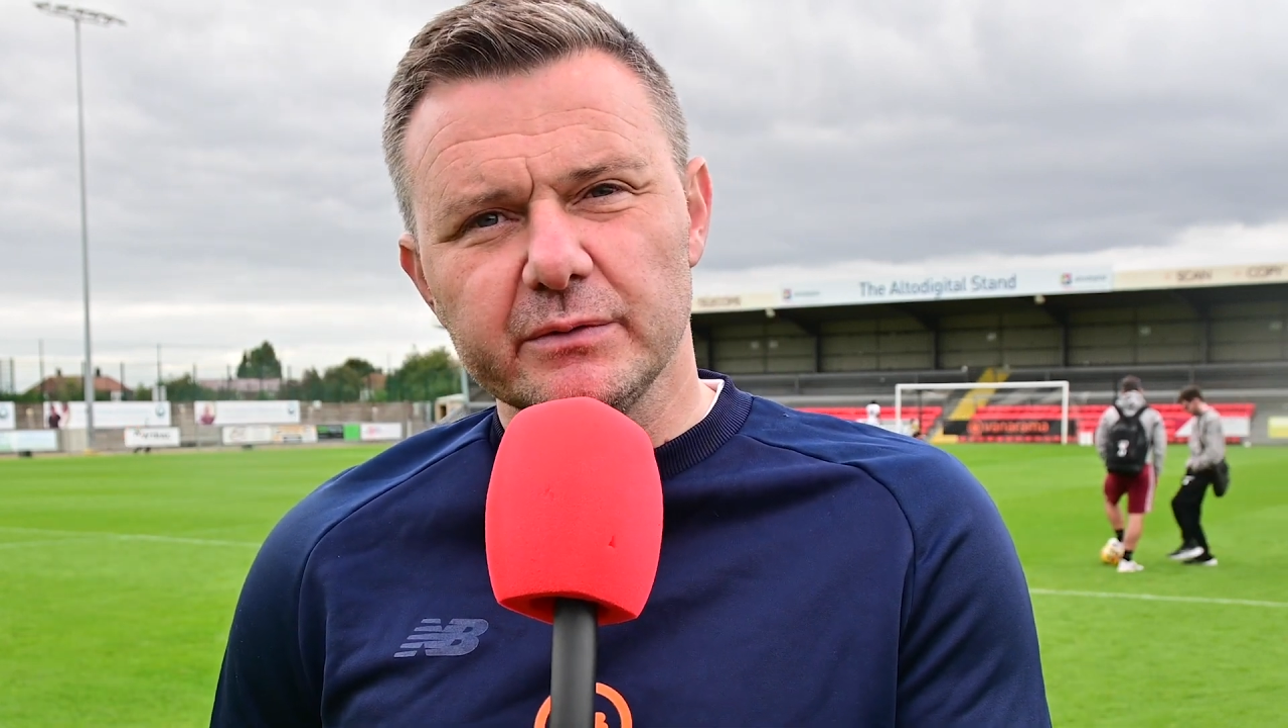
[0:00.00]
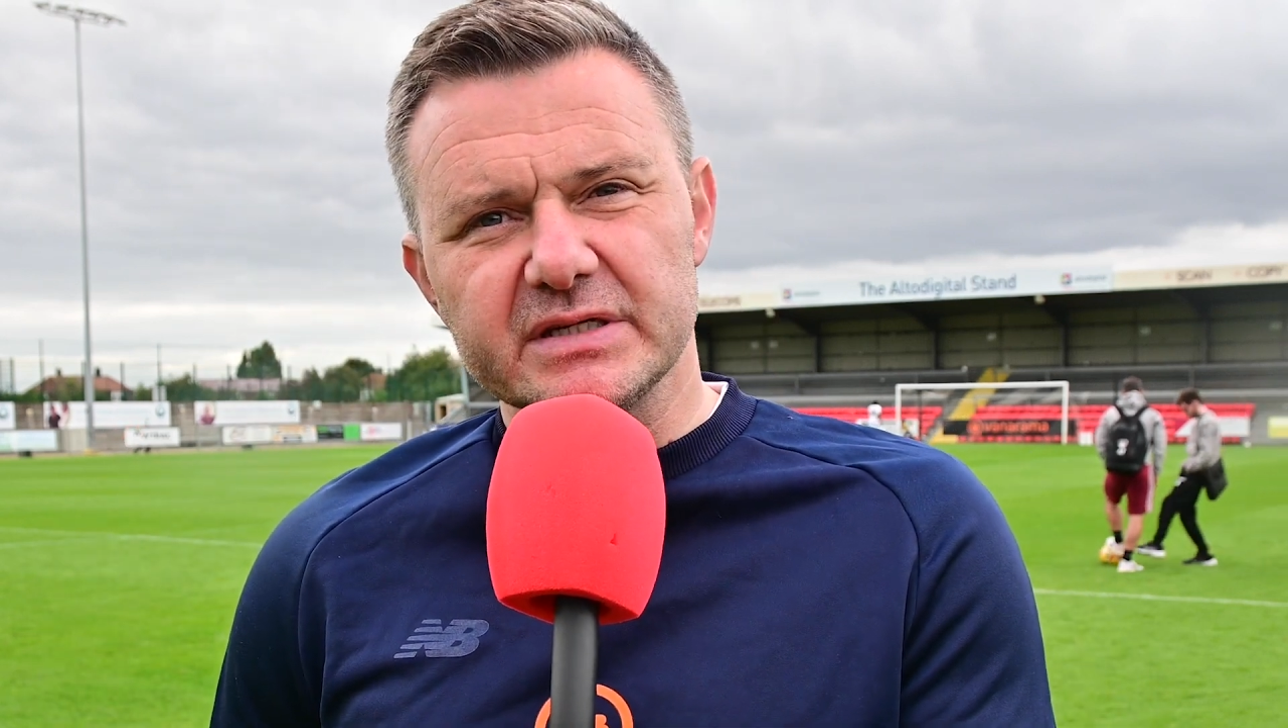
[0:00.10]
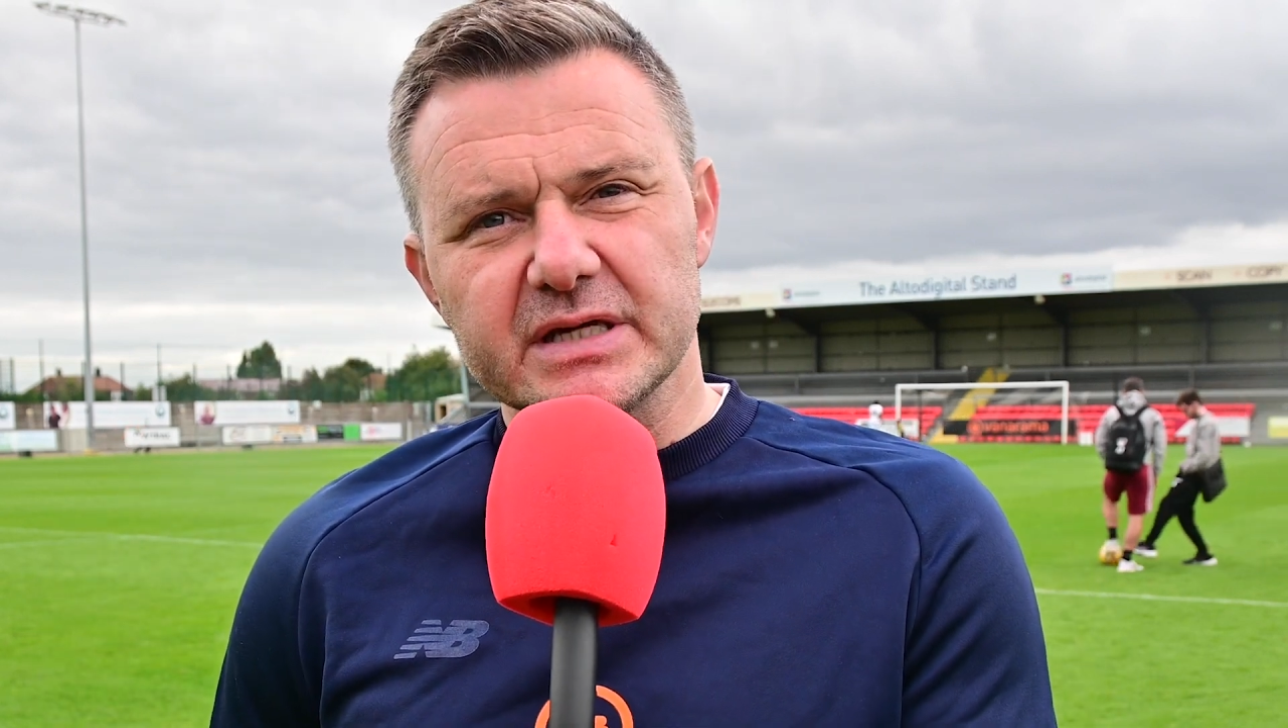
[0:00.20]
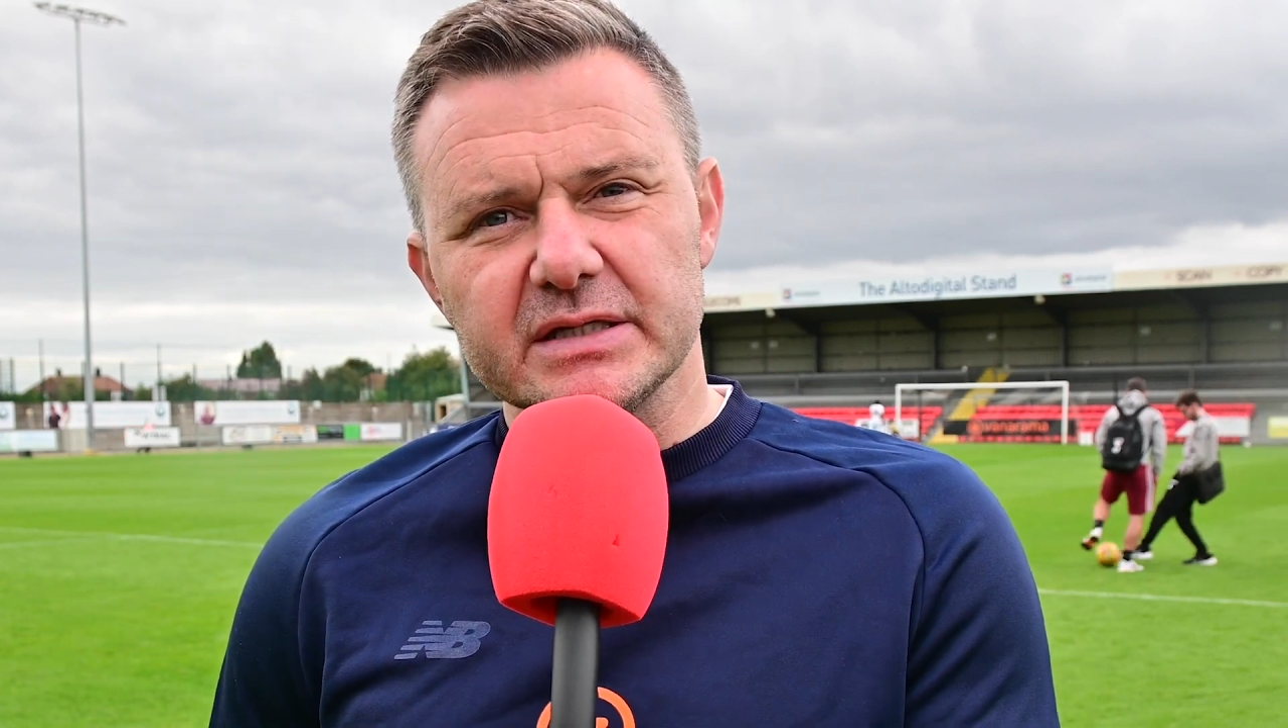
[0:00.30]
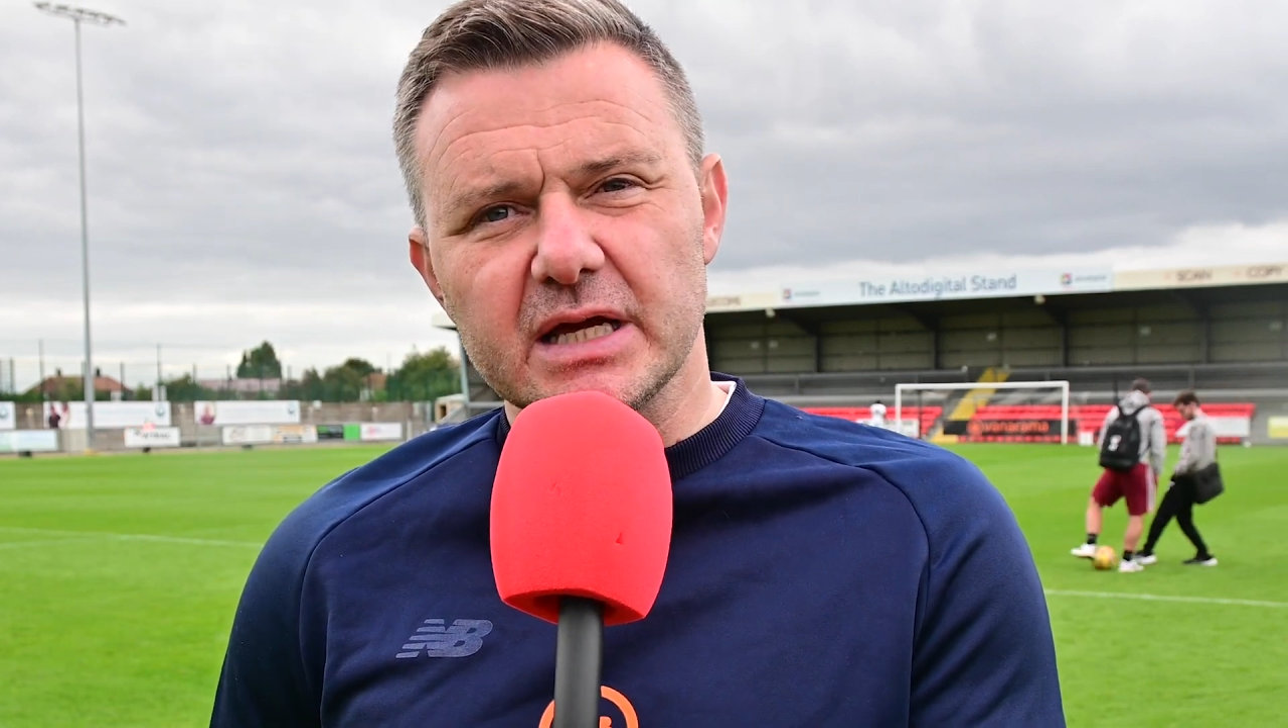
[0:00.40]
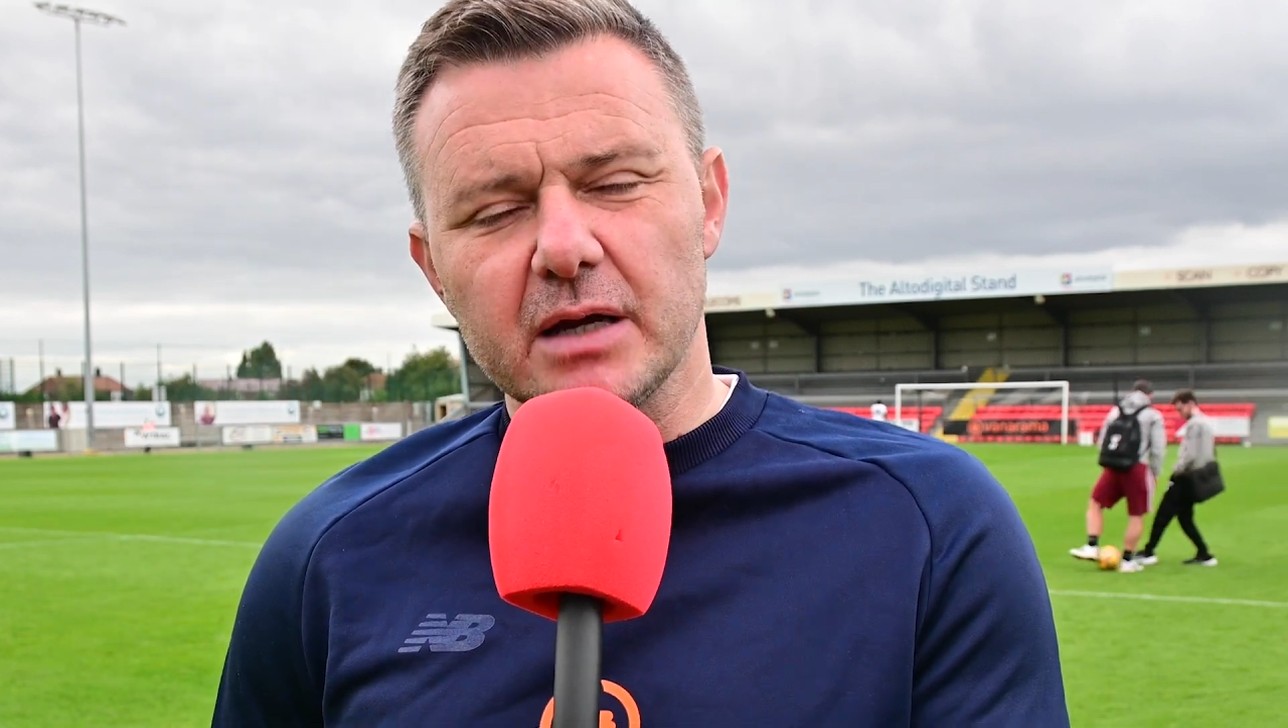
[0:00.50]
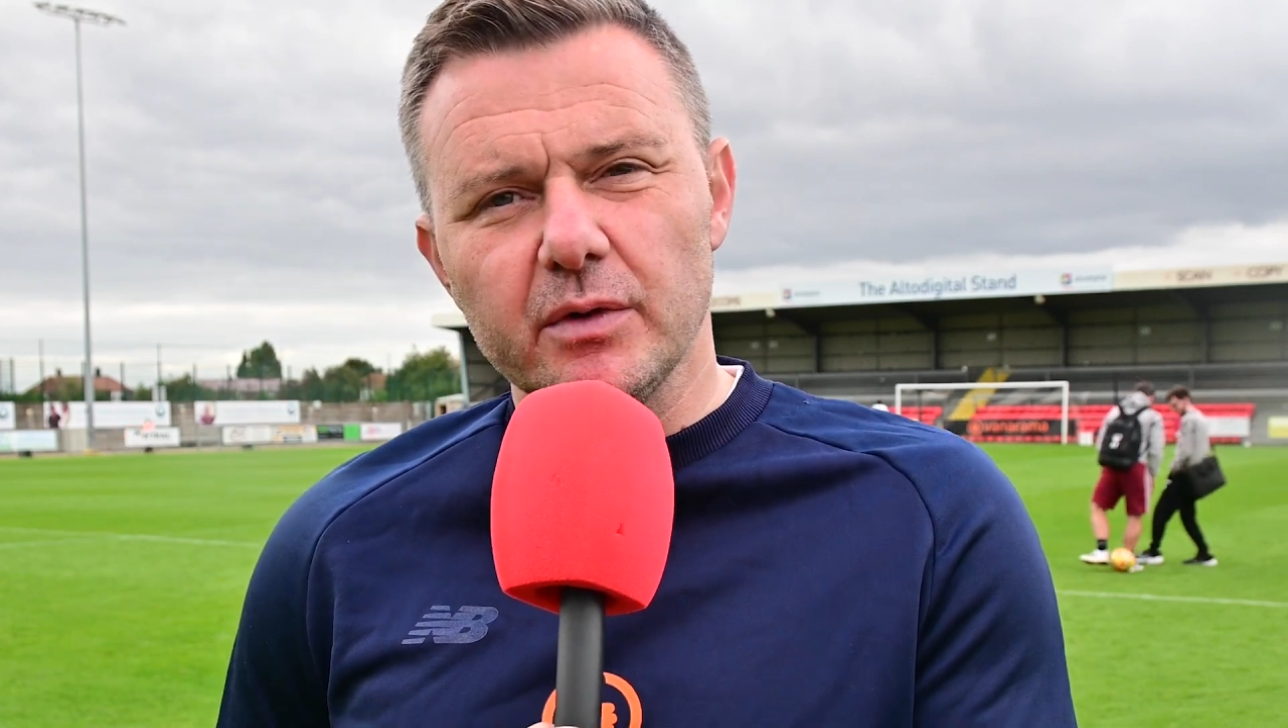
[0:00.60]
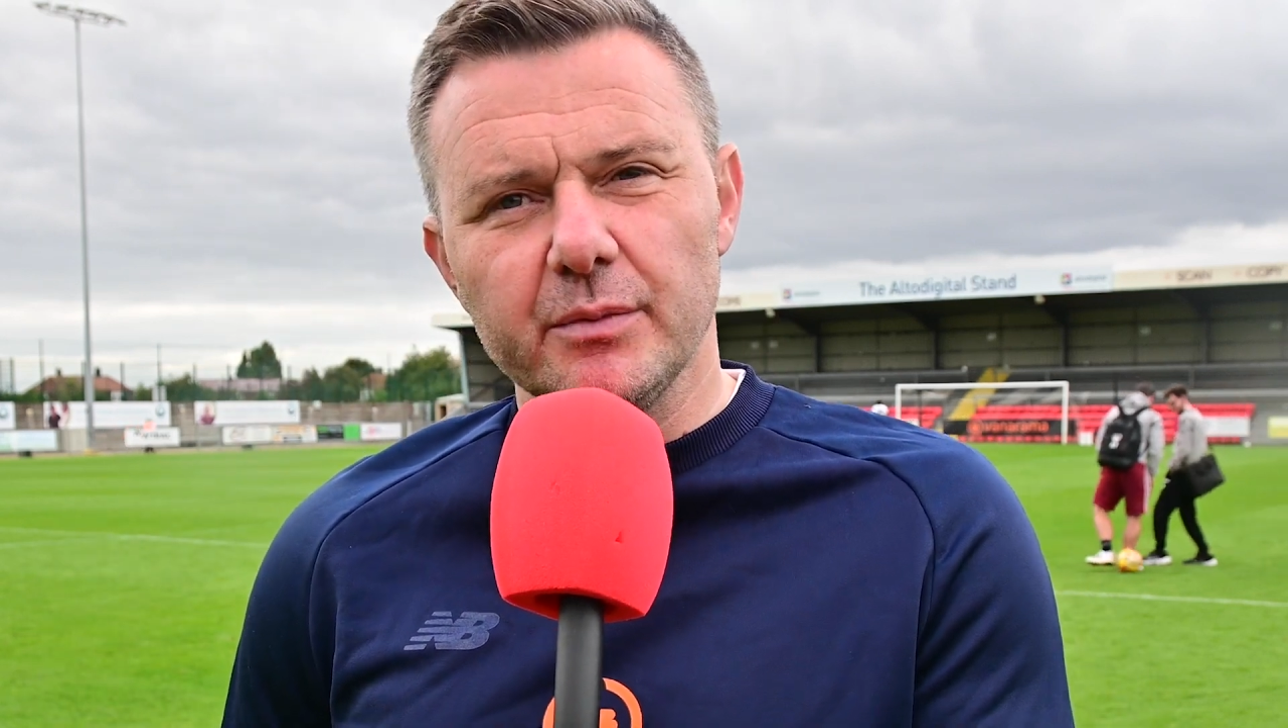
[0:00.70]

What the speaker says: discuss that and